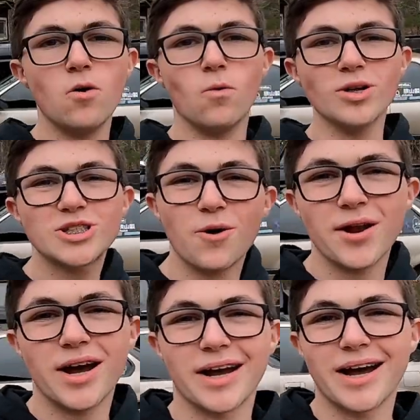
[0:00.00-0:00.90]
What's
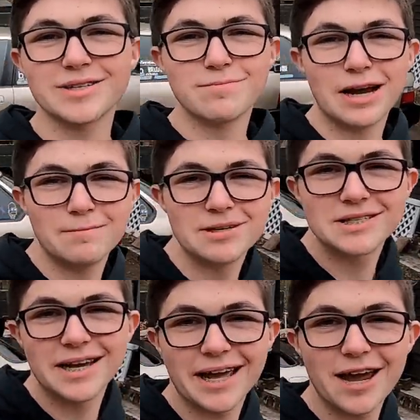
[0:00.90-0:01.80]
going on, guys? My name is
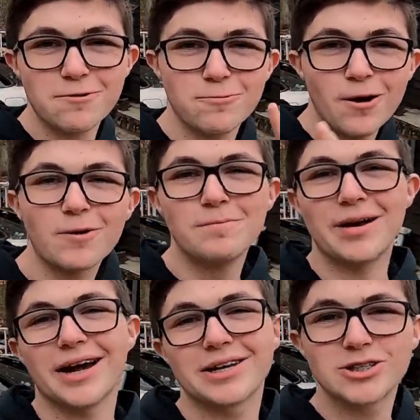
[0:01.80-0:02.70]
Nick and welcome
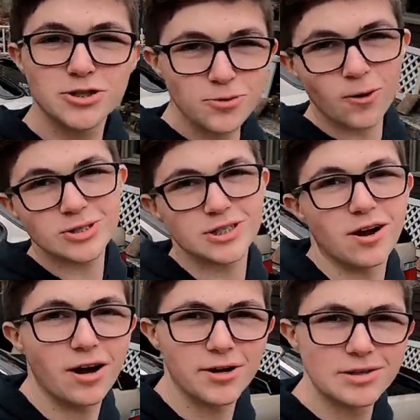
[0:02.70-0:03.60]
back to Olsen
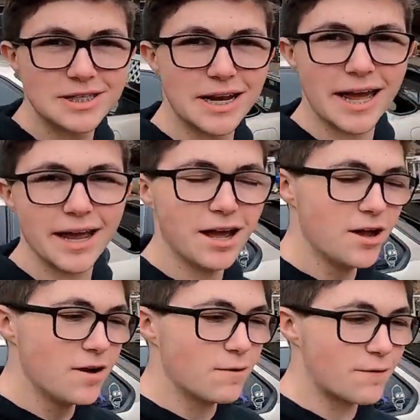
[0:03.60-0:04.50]
Auto, and today
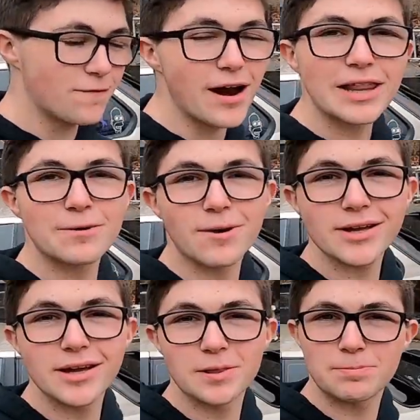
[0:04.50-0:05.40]
we're finally
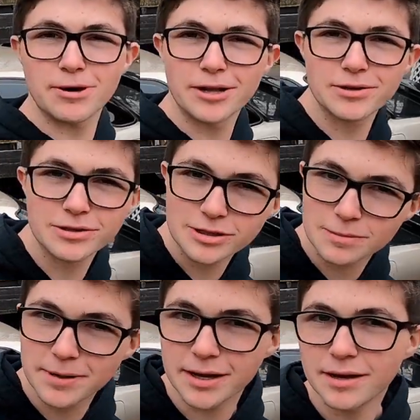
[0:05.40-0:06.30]
working on the Prelude a
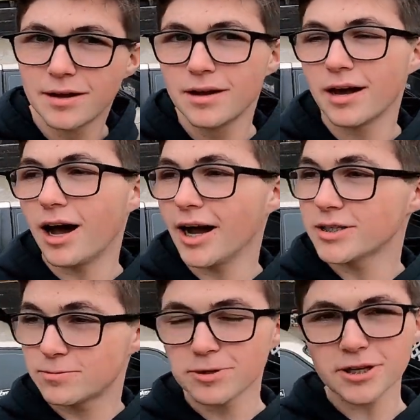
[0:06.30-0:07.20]
little bit.
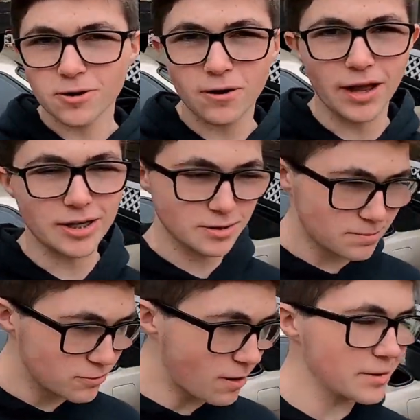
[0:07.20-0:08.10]
It's really cold out, so I'm
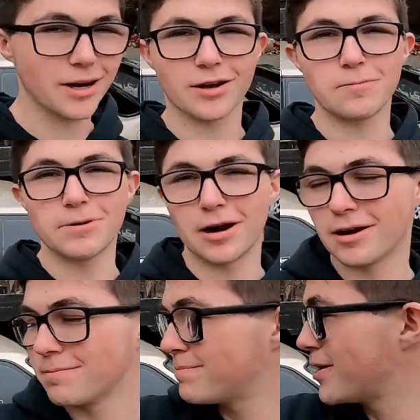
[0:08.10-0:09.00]
probably gonna go put on
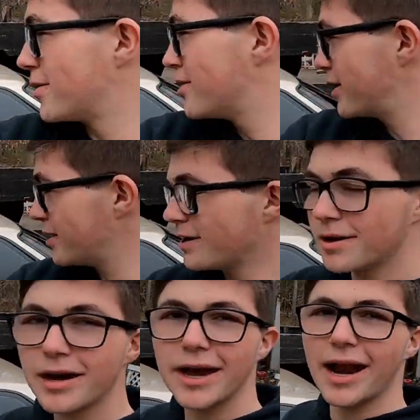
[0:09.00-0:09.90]
a better hoodie.
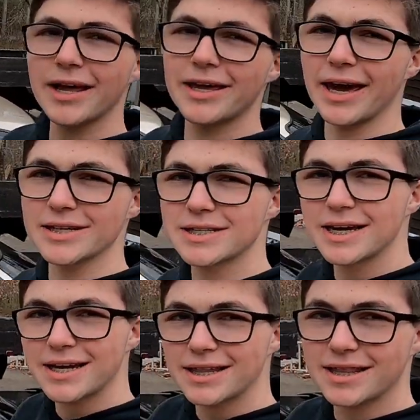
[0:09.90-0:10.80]
In any case,
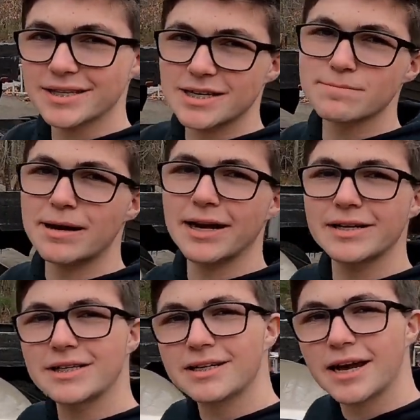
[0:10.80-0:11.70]
this is my
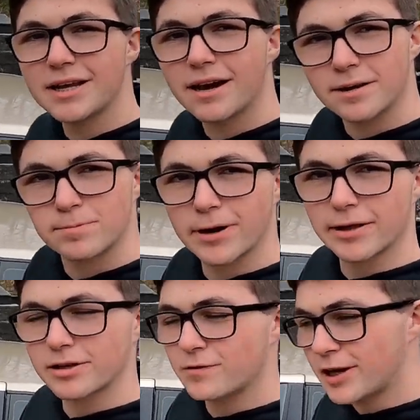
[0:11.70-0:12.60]
1990 Honda
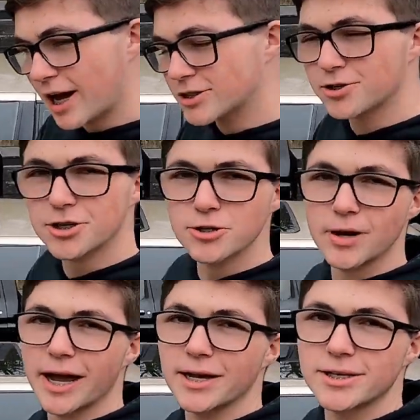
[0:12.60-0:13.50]
Prelude if you guys are new
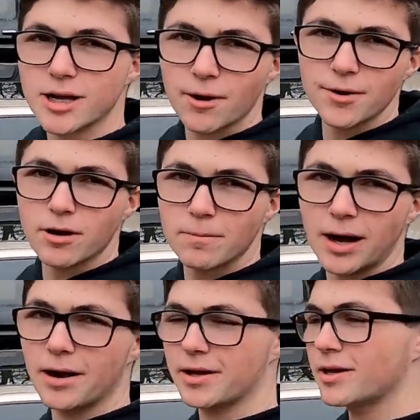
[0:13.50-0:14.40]
and don't know
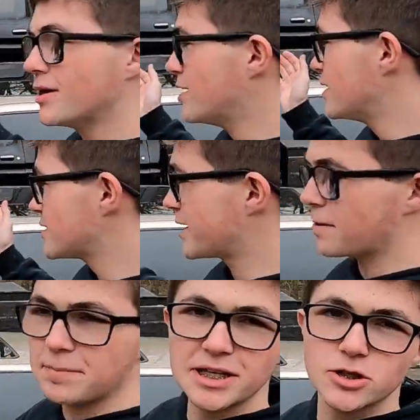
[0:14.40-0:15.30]
about it. It's got
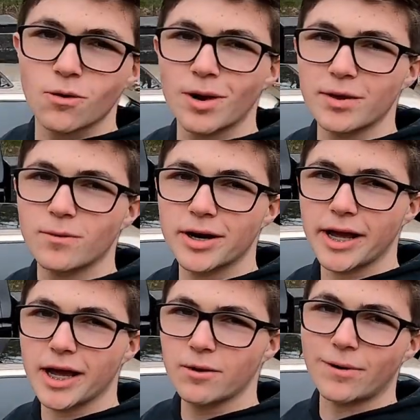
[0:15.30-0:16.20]
a
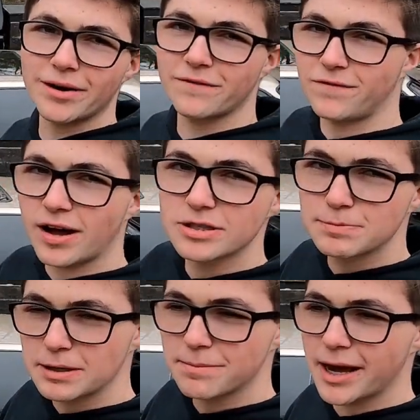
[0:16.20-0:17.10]
B21A1
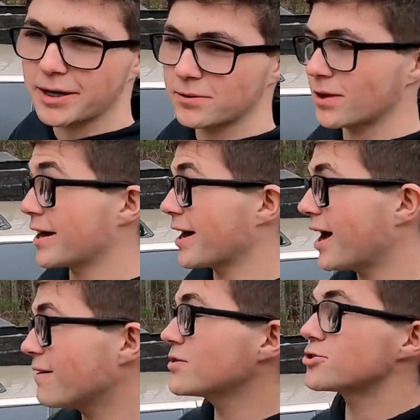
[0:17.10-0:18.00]
5-speed manual, and I
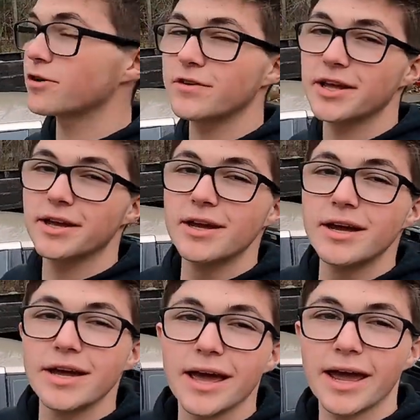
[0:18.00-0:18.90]
haven't driven it
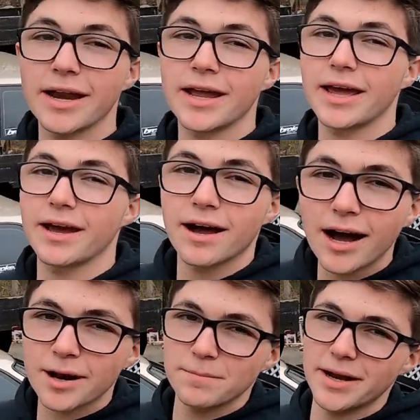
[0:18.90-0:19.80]
in a
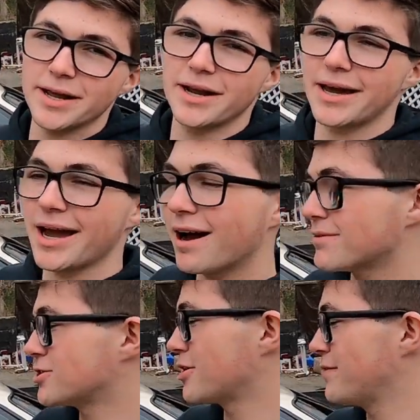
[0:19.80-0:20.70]
hot minute, and I
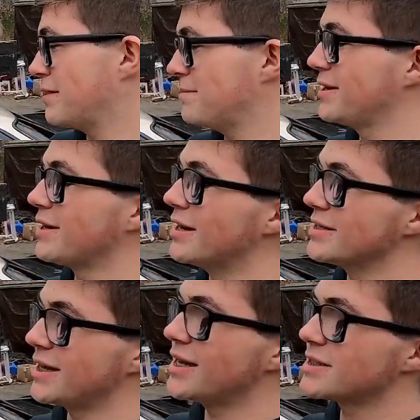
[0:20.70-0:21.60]
haven't driven it
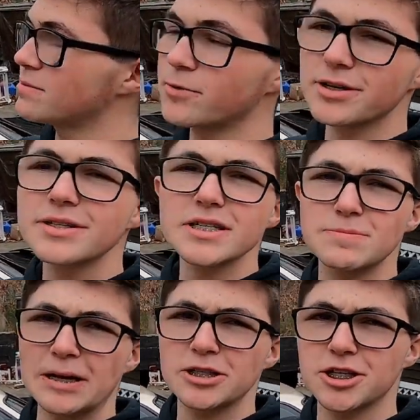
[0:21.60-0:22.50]
because it has some weird
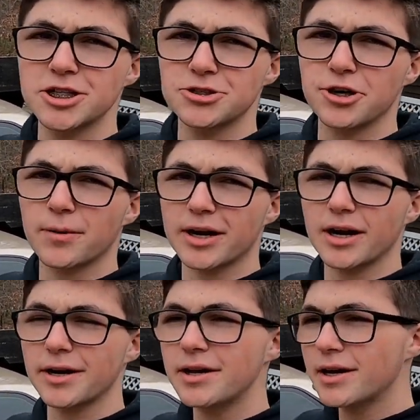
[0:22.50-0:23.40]
suspension issue going
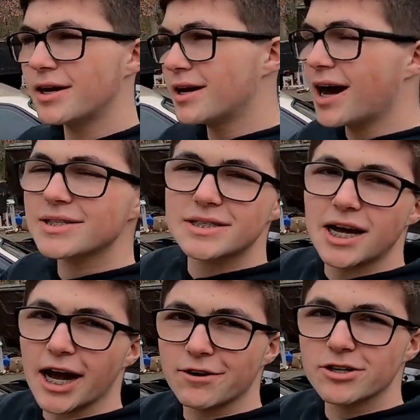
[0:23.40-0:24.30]
on. It has a
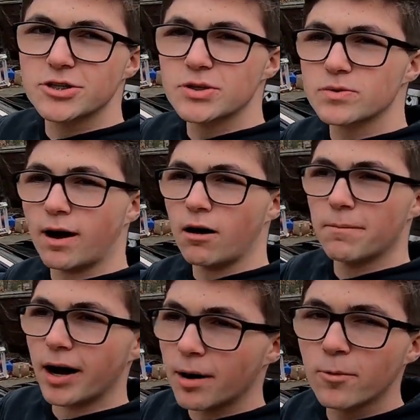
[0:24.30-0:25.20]
tire issue as well,
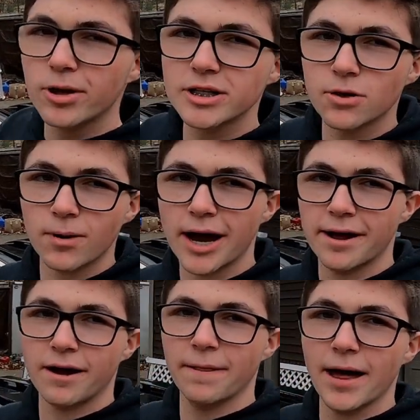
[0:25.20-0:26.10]
but I'm willing to ride
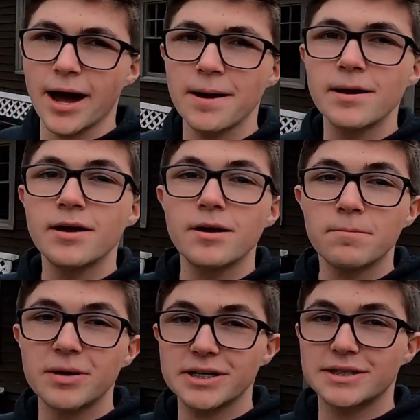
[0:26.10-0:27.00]
it on that.
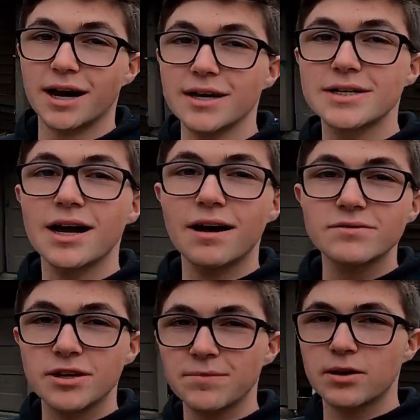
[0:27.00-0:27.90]
But it does
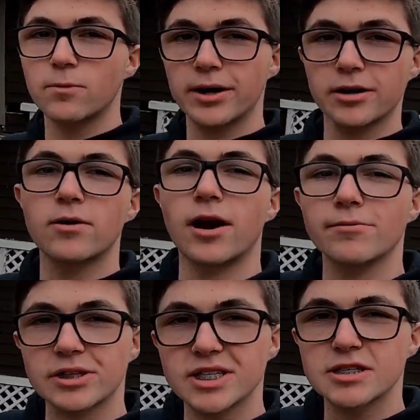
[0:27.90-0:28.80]
have something weird going on
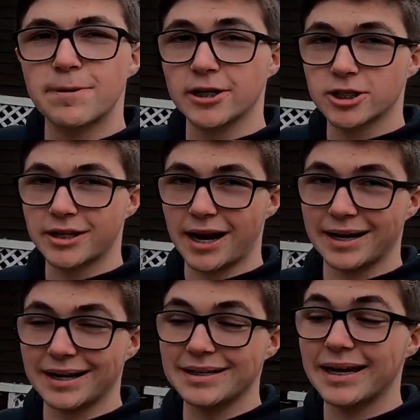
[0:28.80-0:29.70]
with the suspension that I
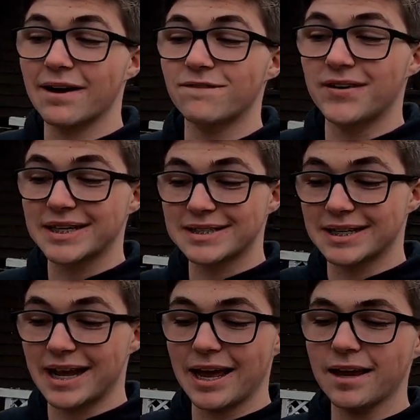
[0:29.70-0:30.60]
need to get fixed
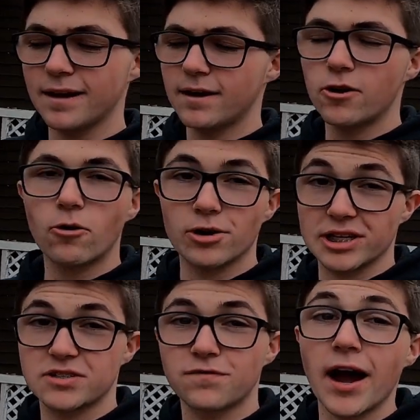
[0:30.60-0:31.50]
today, or at
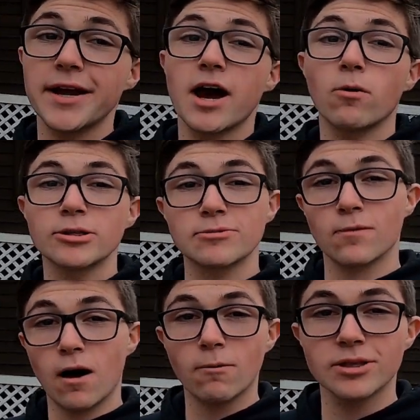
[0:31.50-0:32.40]
least find out what's
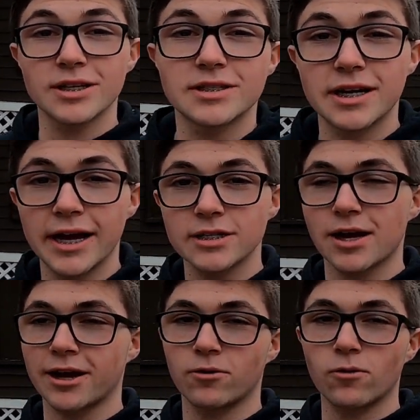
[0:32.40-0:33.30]
wrong with it today
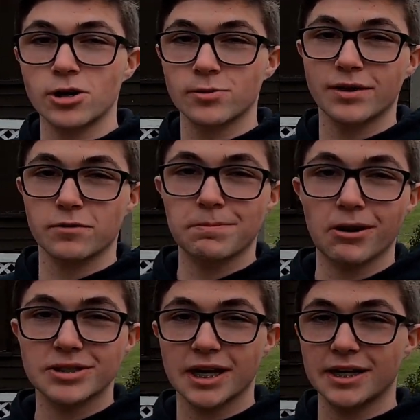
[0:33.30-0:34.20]
so I can order whatever
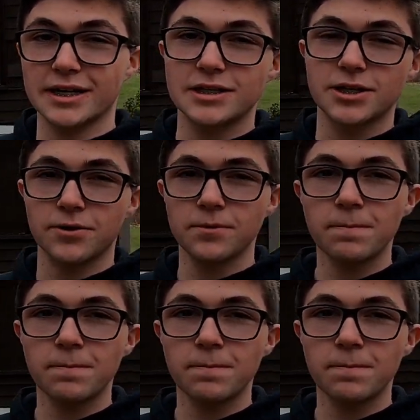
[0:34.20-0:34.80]
parts I need to.